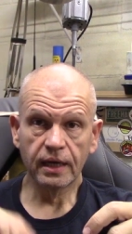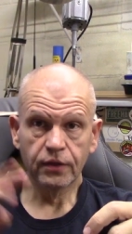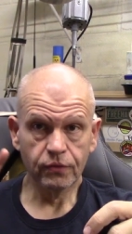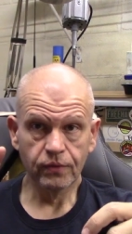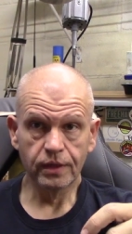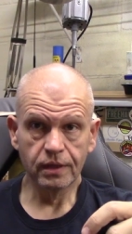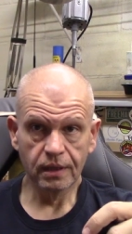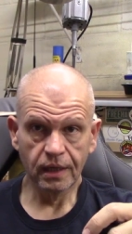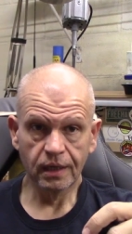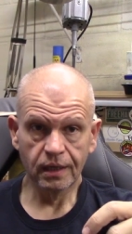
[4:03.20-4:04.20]
three,
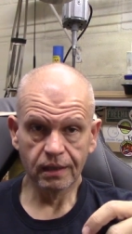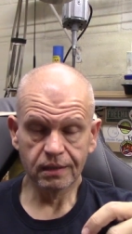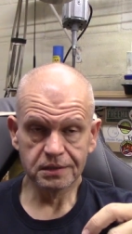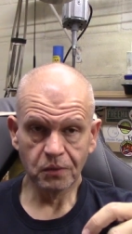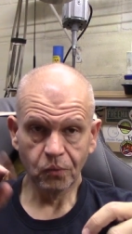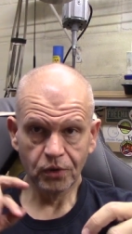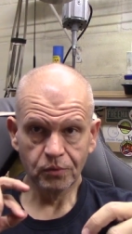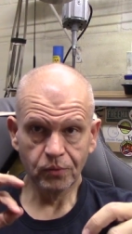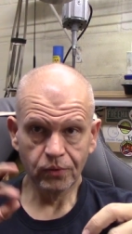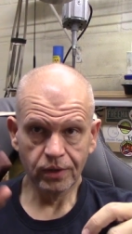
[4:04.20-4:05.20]
because I had one in the
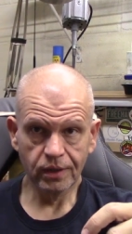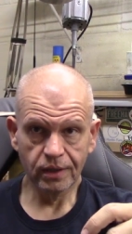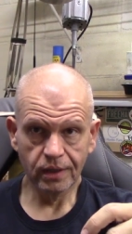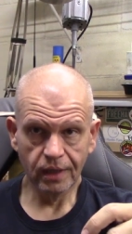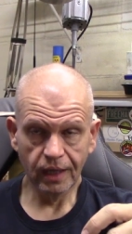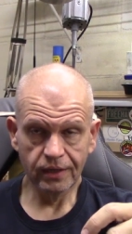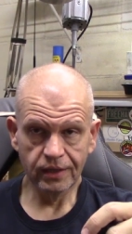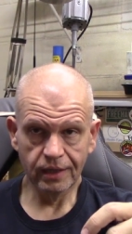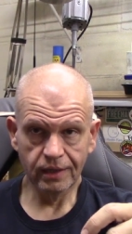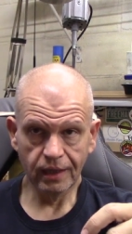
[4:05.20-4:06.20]
morning, and
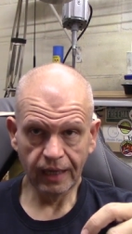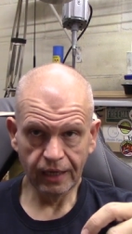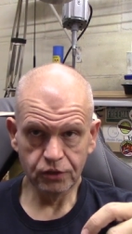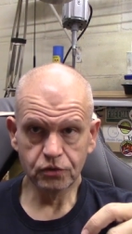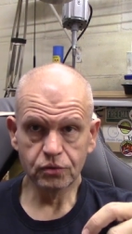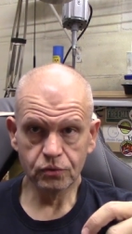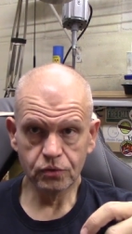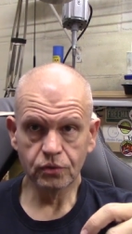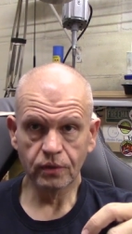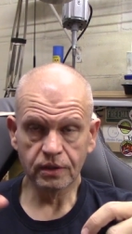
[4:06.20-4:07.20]
then I had two
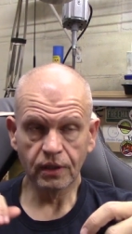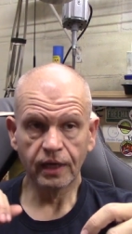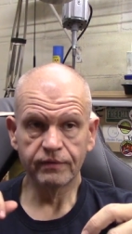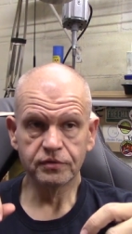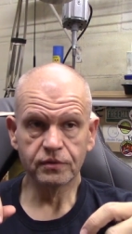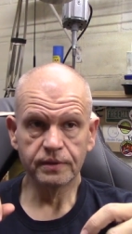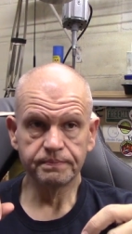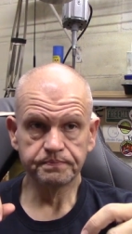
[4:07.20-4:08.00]
during the live stream.